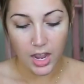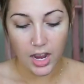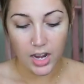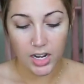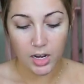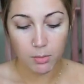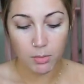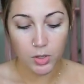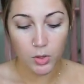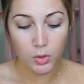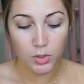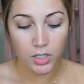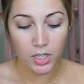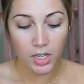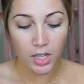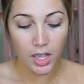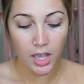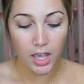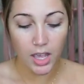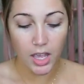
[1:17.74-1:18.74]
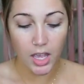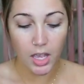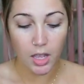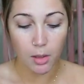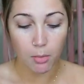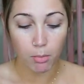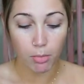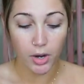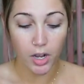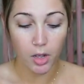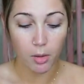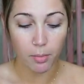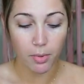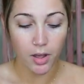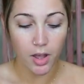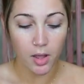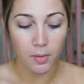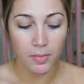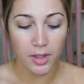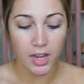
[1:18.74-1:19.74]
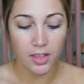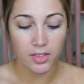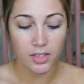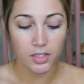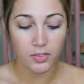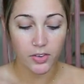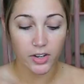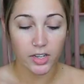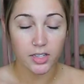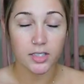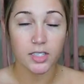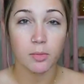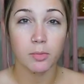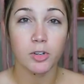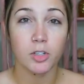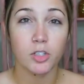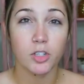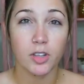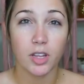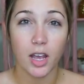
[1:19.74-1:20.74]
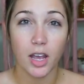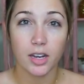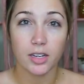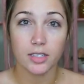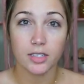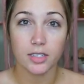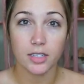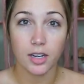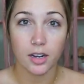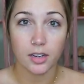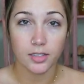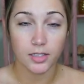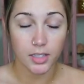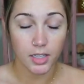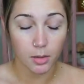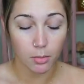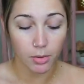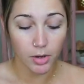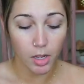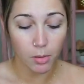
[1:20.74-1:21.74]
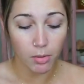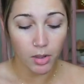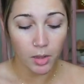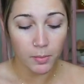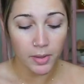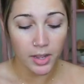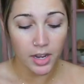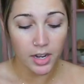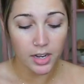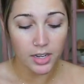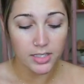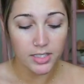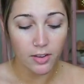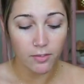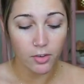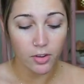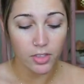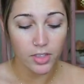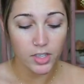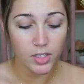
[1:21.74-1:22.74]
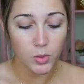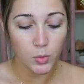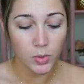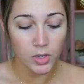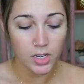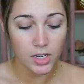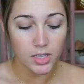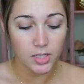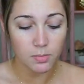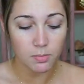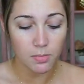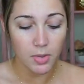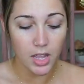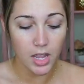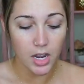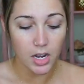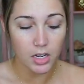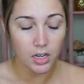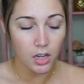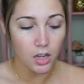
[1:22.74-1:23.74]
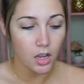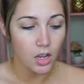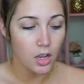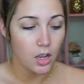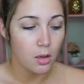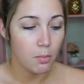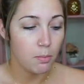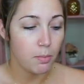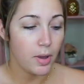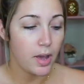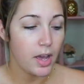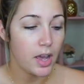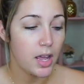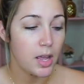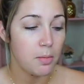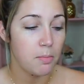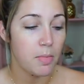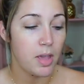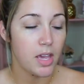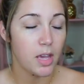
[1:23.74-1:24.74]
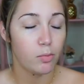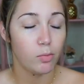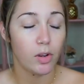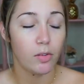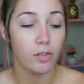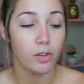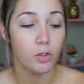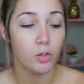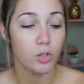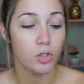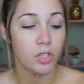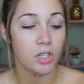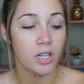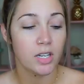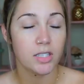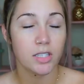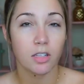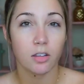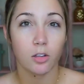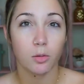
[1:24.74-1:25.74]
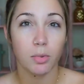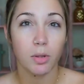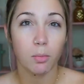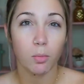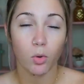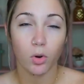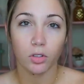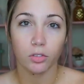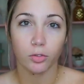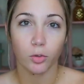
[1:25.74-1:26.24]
and I'm using a brow pomade that's very similar to the Anastasia brow pomade, except for this one is made by Makeup Revolution, and it's a little bit more